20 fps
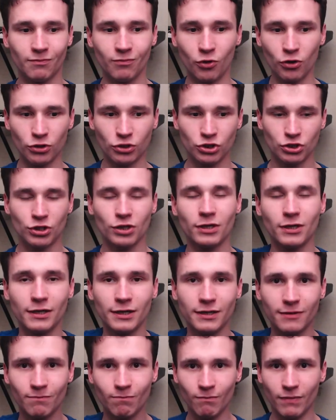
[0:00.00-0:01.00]
Posture
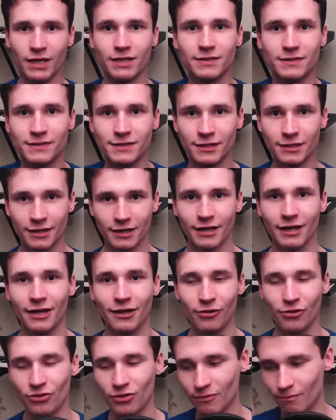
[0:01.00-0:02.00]
means
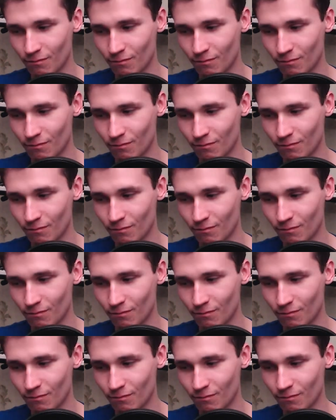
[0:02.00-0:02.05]
health,